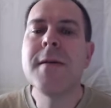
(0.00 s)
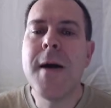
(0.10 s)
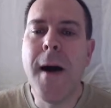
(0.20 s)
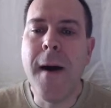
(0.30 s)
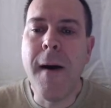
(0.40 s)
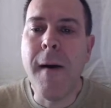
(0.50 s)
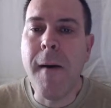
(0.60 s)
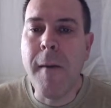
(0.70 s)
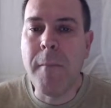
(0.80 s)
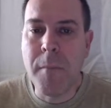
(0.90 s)

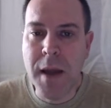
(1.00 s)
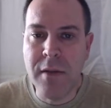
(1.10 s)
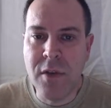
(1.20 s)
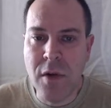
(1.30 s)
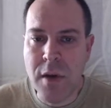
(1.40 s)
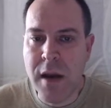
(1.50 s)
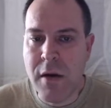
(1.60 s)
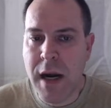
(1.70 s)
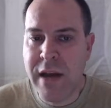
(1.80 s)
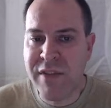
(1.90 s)
And so
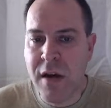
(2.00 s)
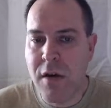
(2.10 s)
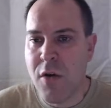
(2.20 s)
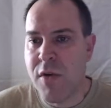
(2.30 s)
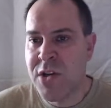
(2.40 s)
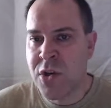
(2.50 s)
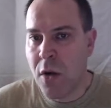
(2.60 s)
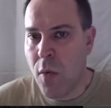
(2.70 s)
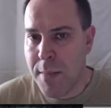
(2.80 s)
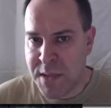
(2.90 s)
here I have their
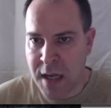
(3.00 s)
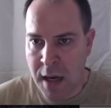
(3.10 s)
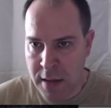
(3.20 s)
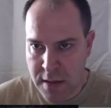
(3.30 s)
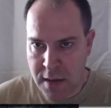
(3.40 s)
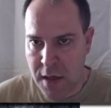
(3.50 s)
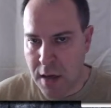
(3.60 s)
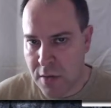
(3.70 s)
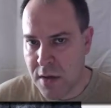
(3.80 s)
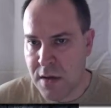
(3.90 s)
original website. You
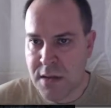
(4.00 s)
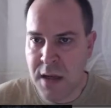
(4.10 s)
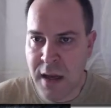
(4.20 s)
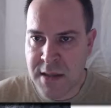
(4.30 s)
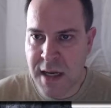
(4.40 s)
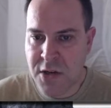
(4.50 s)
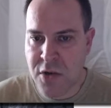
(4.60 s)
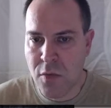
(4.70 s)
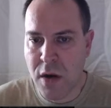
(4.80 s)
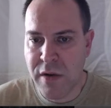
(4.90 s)
know, it's like
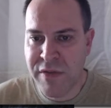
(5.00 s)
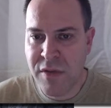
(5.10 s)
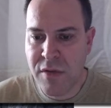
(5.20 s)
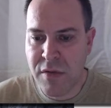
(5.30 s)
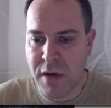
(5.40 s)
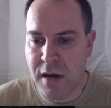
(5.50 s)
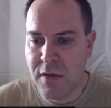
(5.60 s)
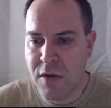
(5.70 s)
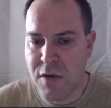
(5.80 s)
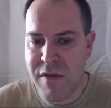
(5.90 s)
section 1 of 3,
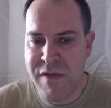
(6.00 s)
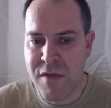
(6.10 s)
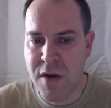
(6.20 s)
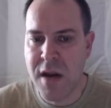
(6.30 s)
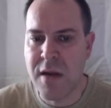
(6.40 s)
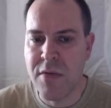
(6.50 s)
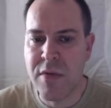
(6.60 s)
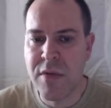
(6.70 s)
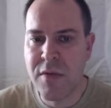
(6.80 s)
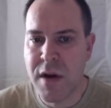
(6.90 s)
2 of 3,
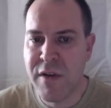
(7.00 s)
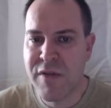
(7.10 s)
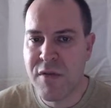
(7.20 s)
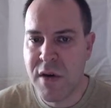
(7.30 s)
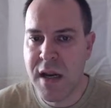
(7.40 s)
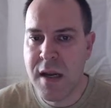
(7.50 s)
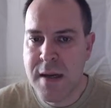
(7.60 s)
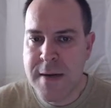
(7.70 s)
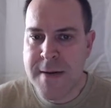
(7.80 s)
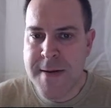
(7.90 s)
and 3 of 3.
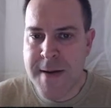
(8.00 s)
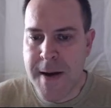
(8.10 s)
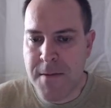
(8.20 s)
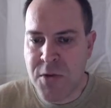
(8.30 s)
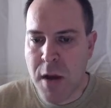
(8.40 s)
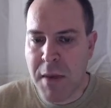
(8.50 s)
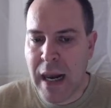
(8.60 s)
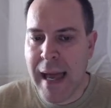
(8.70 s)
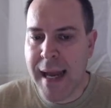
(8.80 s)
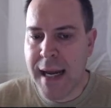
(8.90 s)
So I'm
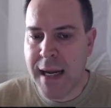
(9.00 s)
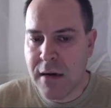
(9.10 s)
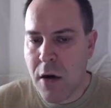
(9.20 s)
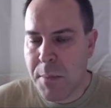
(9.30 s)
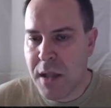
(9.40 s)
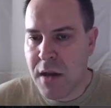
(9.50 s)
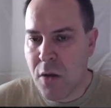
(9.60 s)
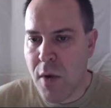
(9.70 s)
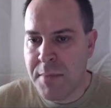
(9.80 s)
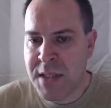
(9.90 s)
glad I had copied their
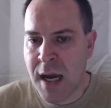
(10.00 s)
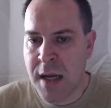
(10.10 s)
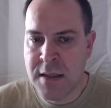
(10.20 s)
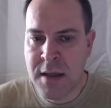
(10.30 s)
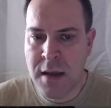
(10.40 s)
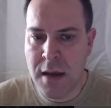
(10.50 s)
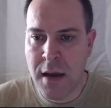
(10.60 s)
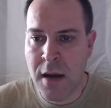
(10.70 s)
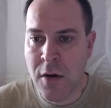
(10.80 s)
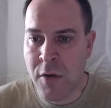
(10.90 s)
website
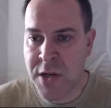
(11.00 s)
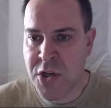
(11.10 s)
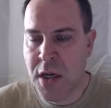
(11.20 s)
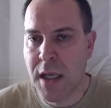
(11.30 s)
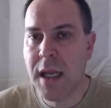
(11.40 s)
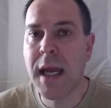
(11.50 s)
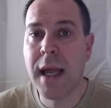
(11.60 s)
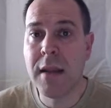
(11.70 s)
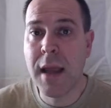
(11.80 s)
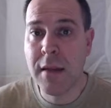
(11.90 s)
originally
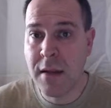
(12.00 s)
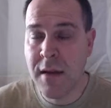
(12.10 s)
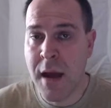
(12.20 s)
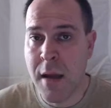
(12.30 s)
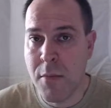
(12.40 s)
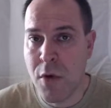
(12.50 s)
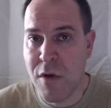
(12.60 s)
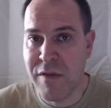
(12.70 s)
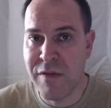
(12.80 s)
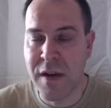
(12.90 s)
at the time
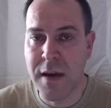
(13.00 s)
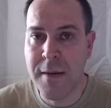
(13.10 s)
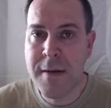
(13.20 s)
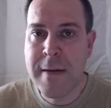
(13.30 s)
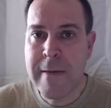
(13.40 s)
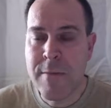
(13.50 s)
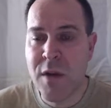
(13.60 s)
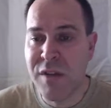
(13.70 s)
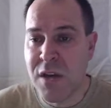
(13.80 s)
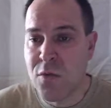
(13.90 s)

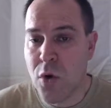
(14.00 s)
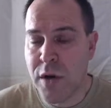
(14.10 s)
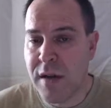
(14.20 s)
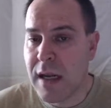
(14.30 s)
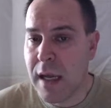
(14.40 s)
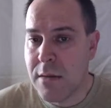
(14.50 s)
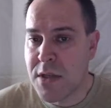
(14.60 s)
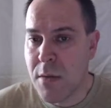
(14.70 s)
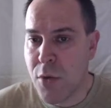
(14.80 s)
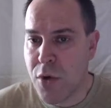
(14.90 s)
of these warranty claims
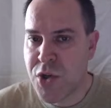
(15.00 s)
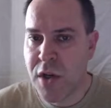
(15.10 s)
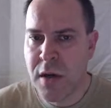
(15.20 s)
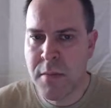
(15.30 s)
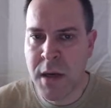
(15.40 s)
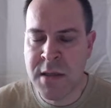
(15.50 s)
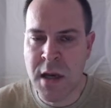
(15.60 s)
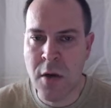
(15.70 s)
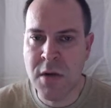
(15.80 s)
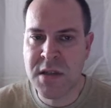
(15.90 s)
emerging, because
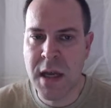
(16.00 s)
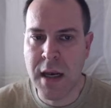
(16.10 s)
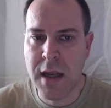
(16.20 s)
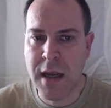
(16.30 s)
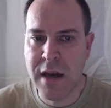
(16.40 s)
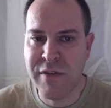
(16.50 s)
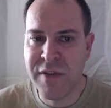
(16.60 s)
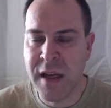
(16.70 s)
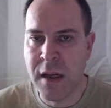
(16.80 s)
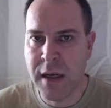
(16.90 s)
I always had a
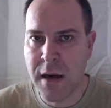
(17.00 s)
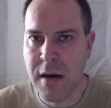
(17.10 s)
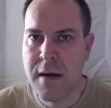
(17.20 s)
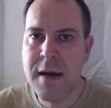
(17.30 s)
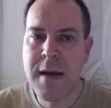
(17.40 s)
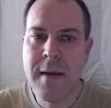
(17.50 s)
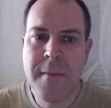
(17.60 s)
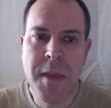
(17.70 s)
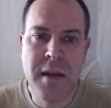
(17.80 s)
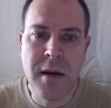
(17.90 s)
feeling there
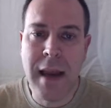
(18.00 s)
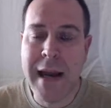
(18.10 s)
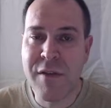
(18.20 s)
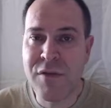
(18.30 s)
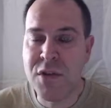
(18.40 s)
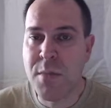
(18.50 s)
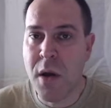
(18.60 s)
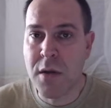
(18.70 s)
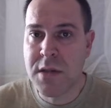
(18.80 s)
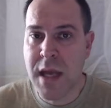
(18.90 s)
in their lack of
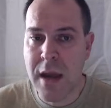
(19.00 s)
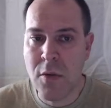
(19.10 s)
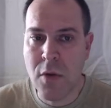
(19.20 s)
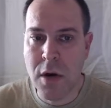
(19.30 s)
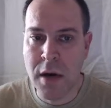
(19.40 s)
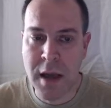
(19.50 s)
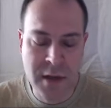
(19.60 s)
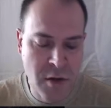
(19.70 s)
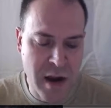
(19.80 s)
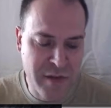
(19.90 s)
response that Warren
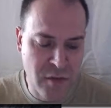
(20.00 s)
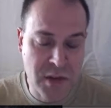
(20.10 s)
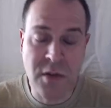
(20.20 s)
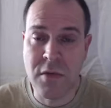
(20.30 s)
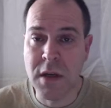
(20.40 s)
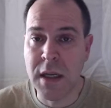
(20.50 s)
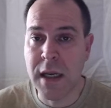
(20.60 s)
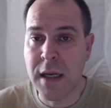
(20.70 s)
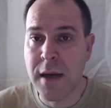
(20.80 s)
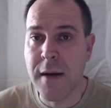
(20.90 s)
Lightcraft wasn't
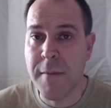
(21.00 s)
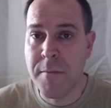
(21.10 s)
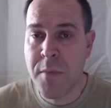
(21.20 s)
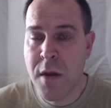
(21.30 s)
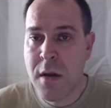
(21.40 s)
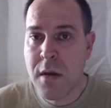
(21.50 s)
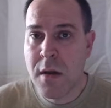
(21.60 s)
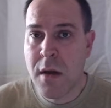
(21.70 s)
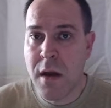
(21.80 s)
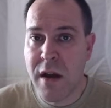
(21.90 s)
really
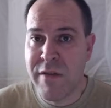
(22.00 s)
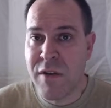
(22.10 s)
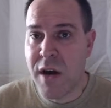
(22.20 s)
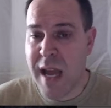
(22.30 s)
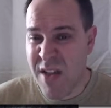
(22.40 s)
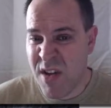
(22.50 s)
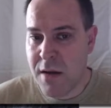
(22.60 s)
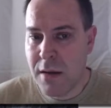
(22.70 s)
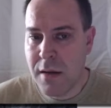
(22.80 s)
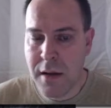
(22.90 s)
very
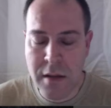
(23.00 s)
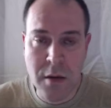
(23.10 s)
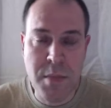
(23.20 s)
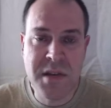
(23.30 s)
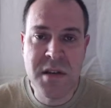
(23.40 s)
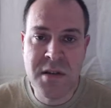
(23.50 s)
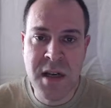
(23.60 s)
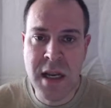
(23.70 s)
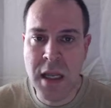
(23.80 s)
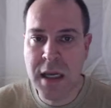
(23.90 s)
ethical in their business
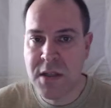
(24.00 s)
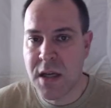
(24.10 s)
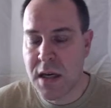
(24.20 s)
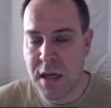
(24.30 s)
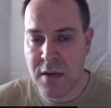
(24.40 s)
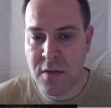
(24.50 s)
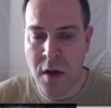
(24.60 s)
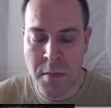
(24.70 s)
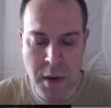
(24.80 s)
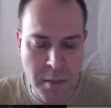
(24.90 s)
dealings, and so
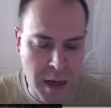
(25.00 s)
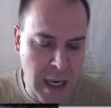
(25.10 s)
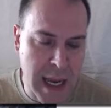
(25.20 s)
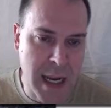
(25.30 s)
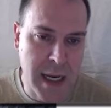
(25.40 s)
I'm glad I